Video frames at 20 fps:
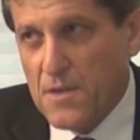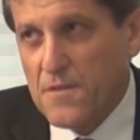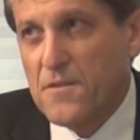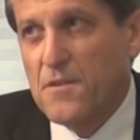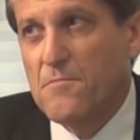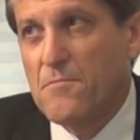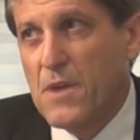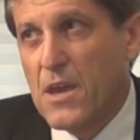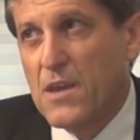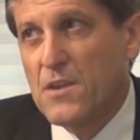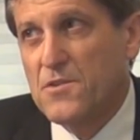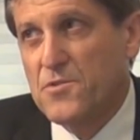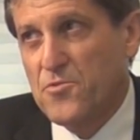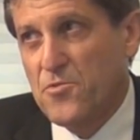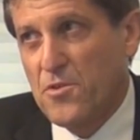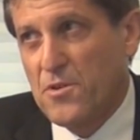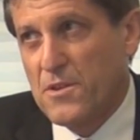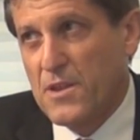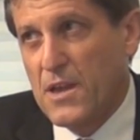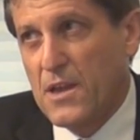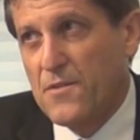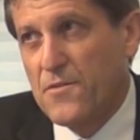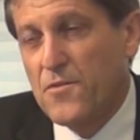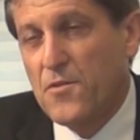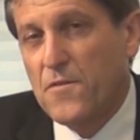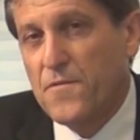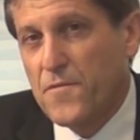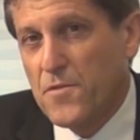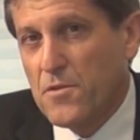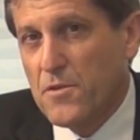to make sure that
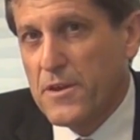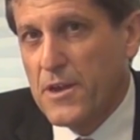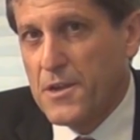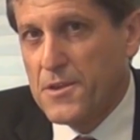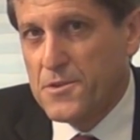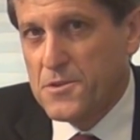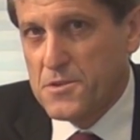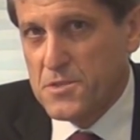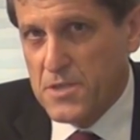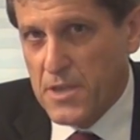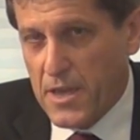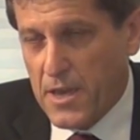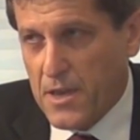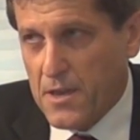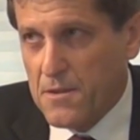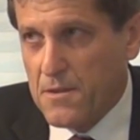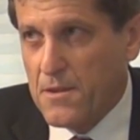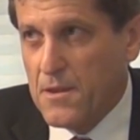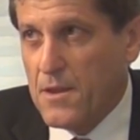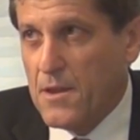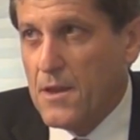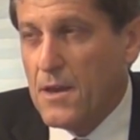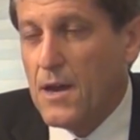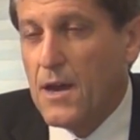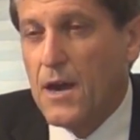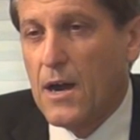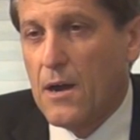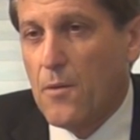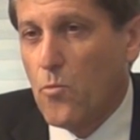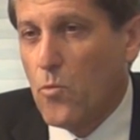you fully understand
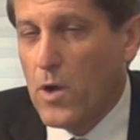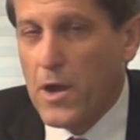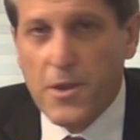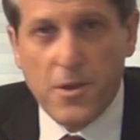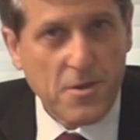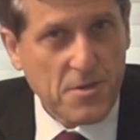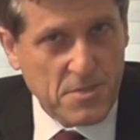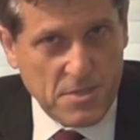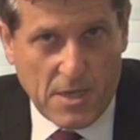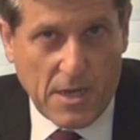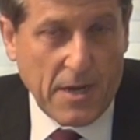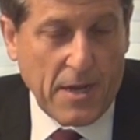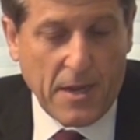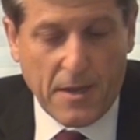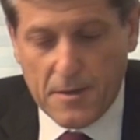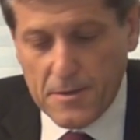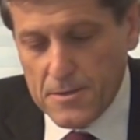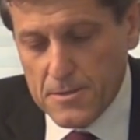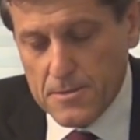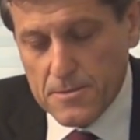what you're signing.